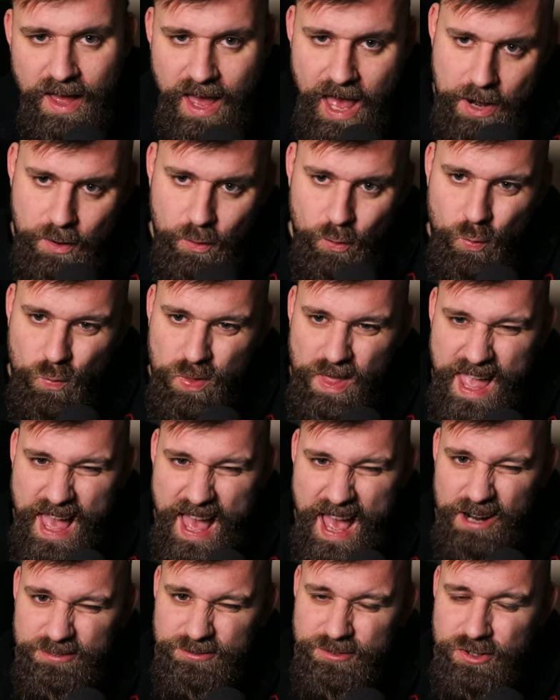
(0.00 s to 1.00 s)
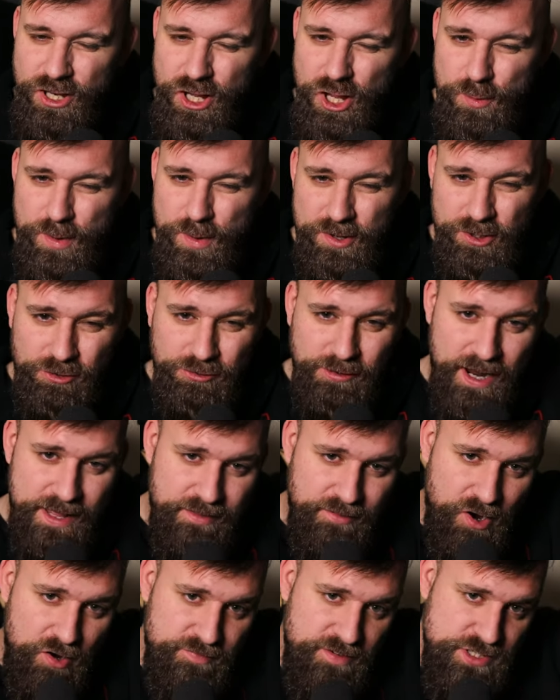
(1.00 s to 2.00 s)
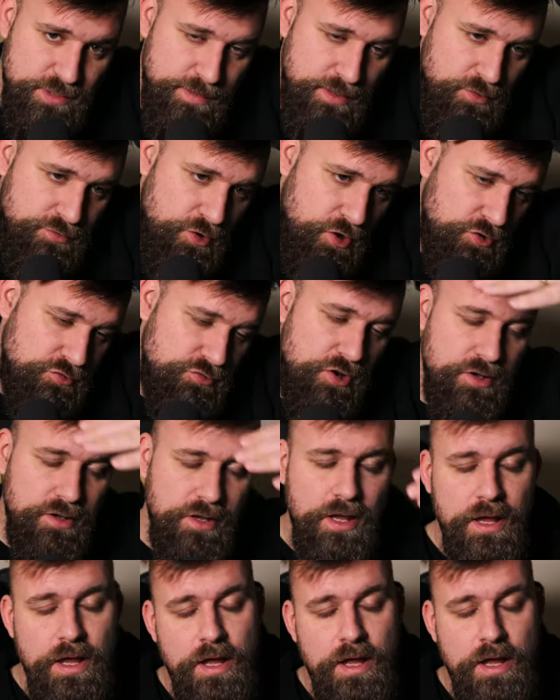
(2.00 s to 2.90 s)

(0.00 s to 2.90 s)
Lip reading: and all they have to do is create their own regimental doctrine.